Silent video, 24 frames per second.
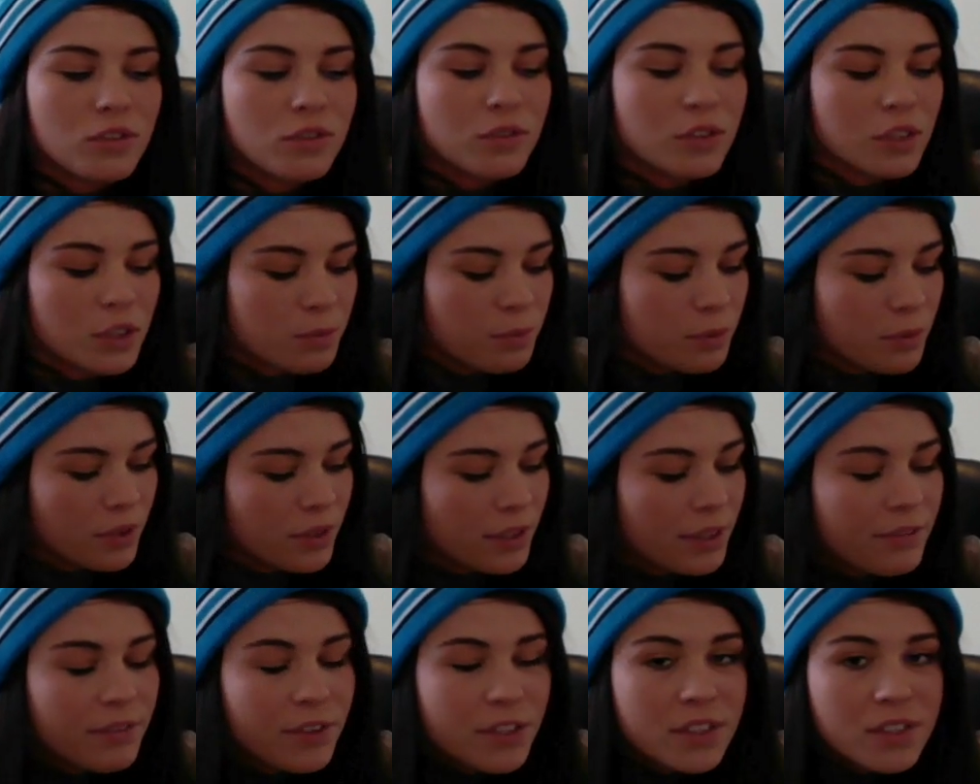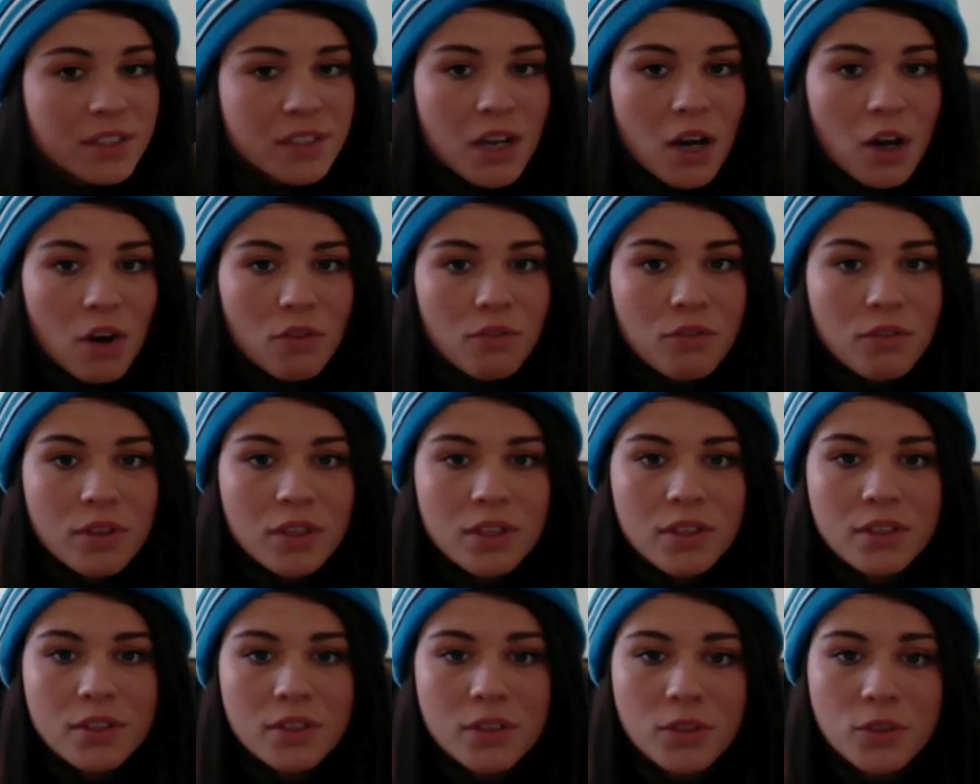Just believe in yourself,
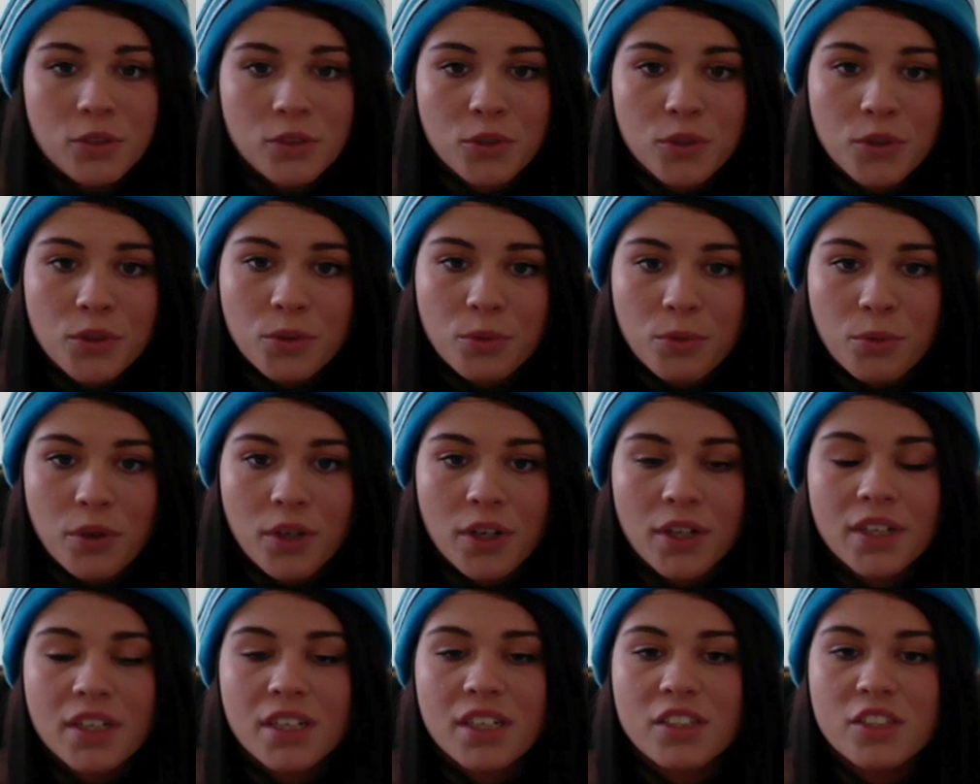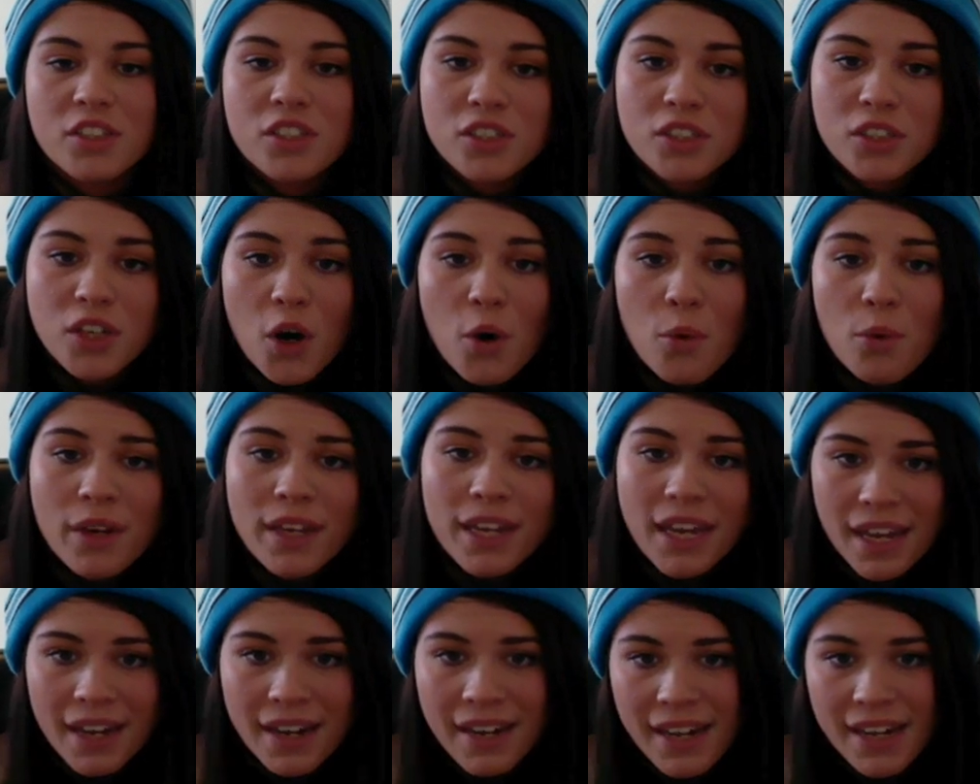do the work, and just go
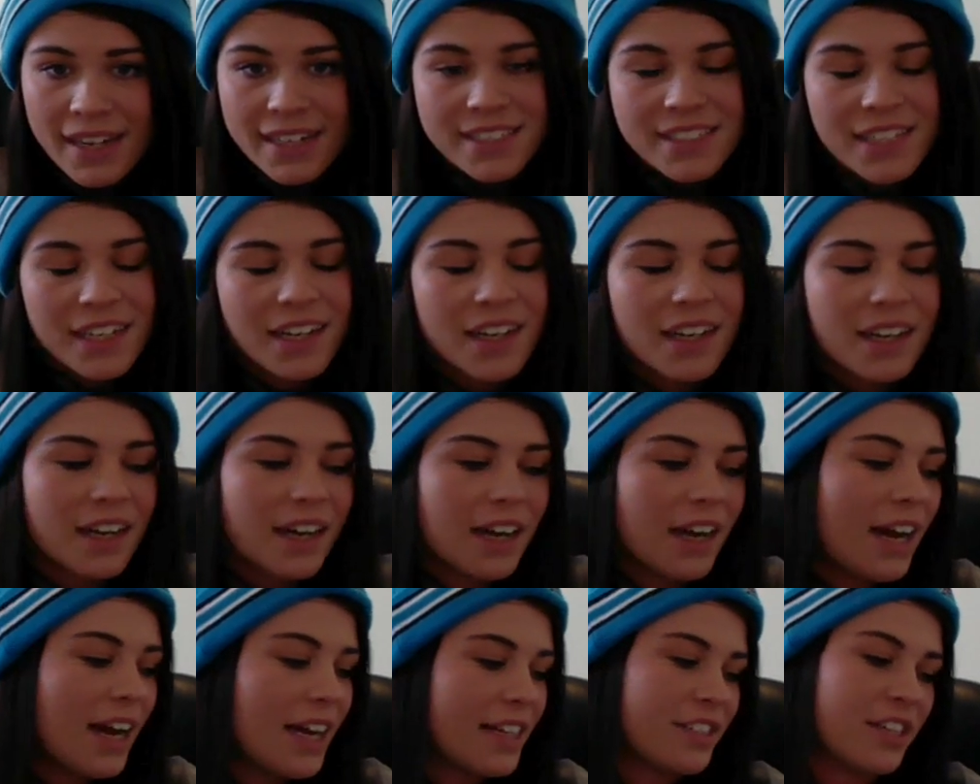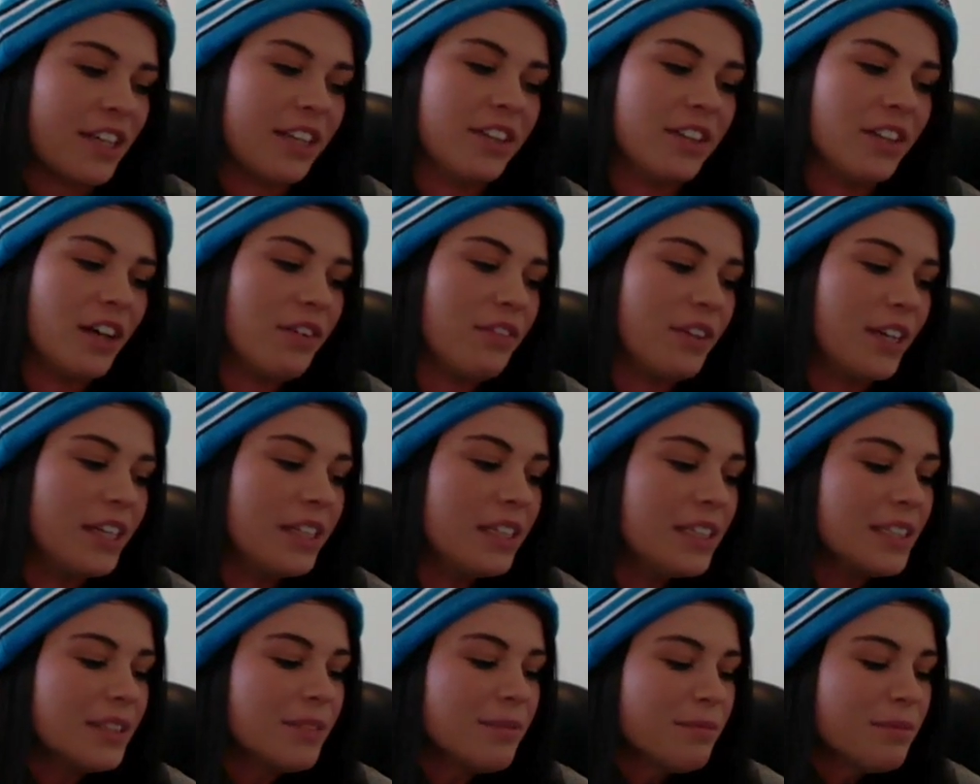get it. Gosh, I love
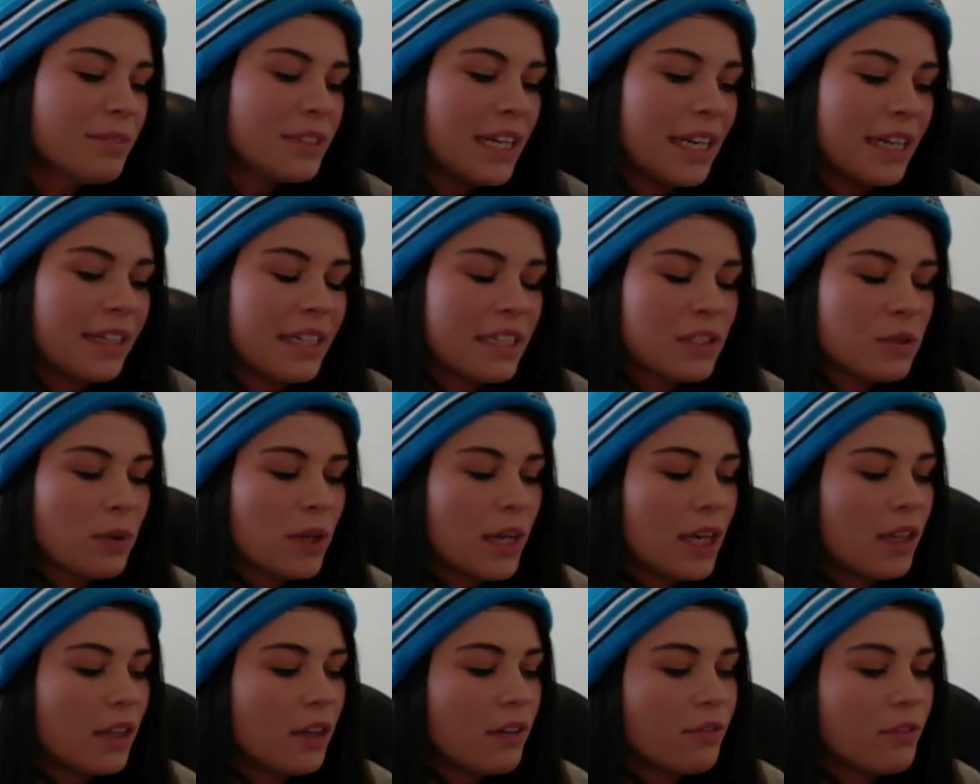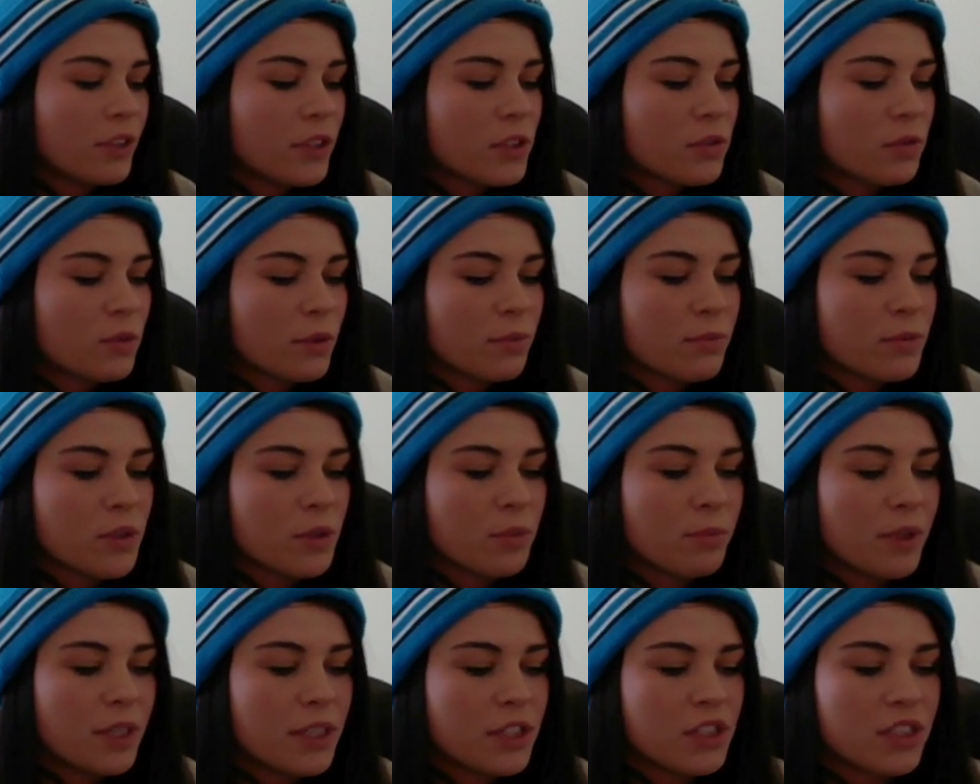it. And that's why I love Phorm
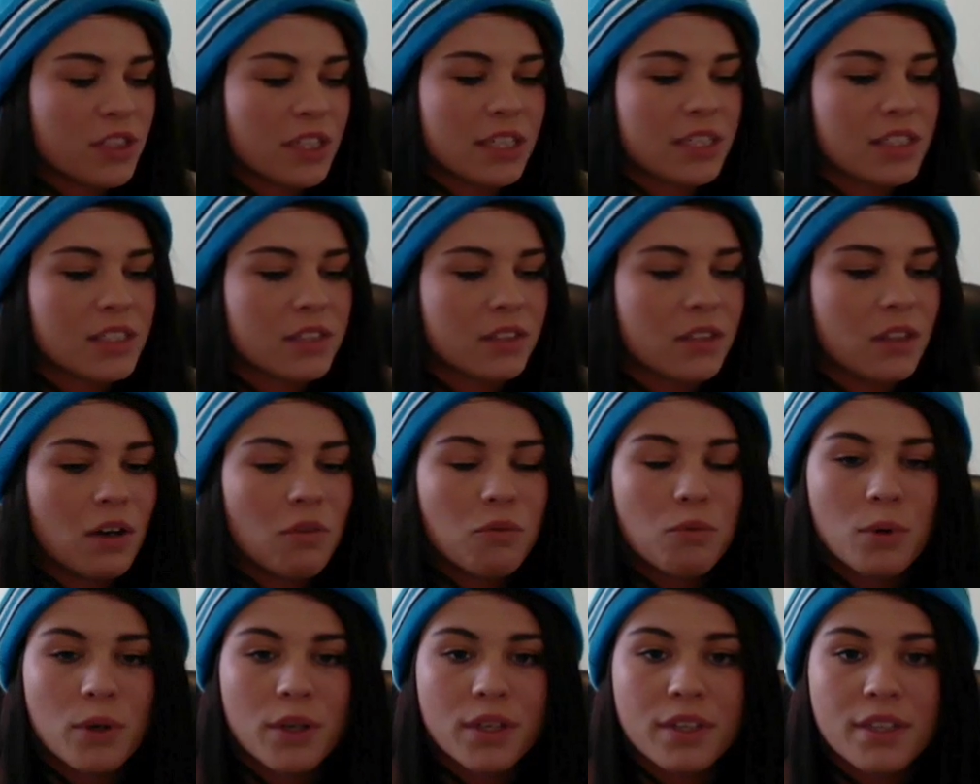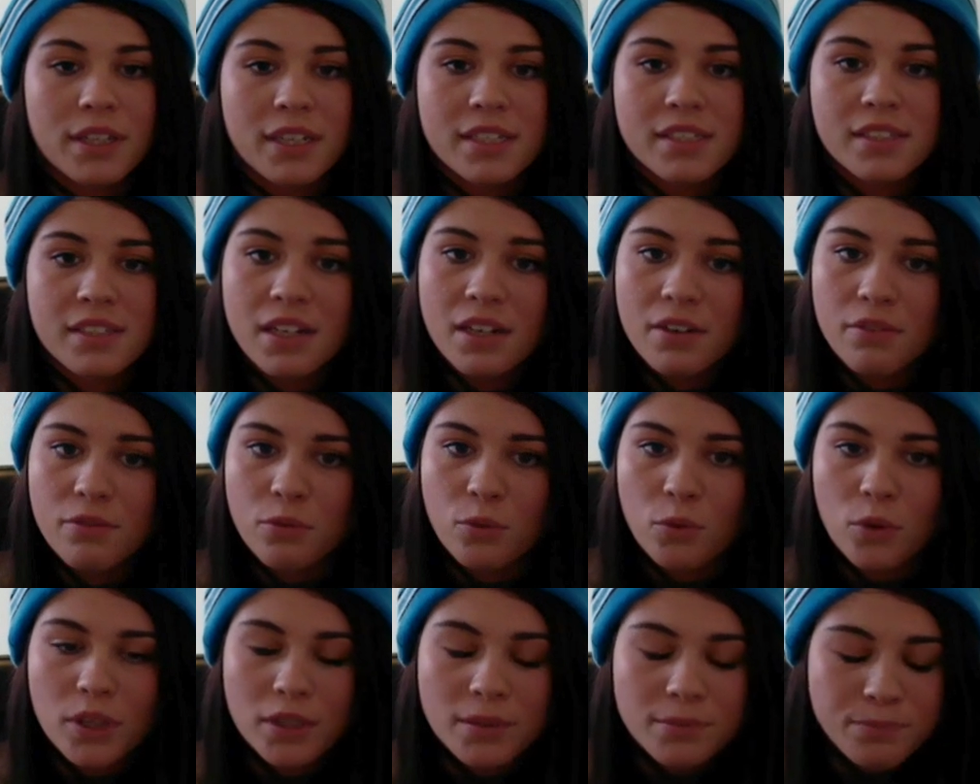so much, is I just love what they stand
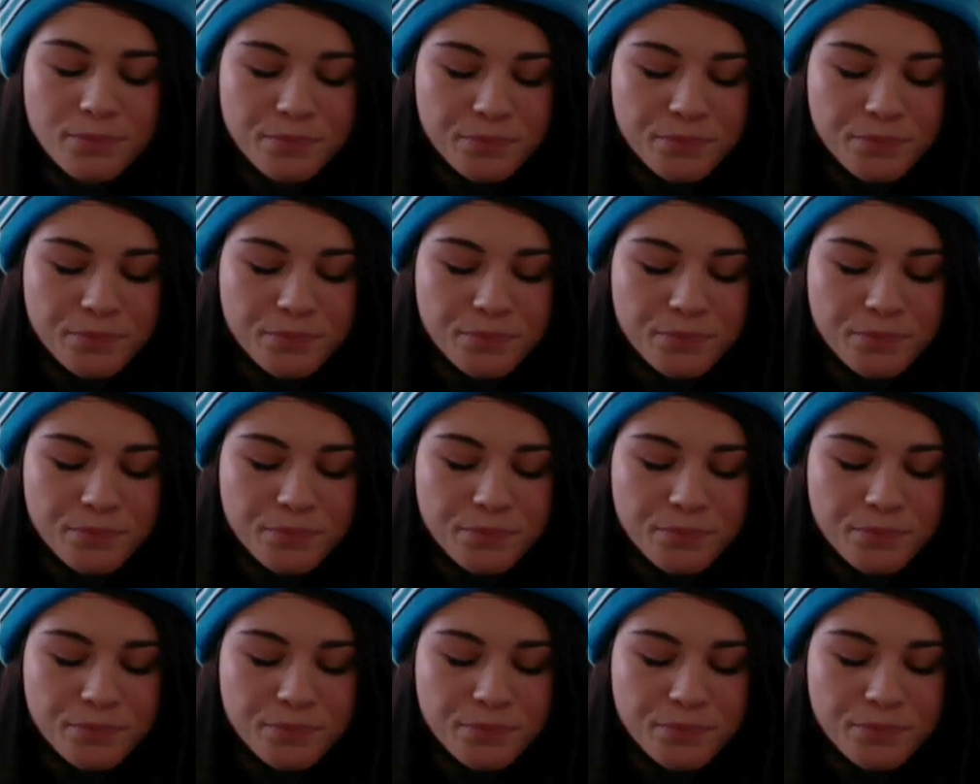for.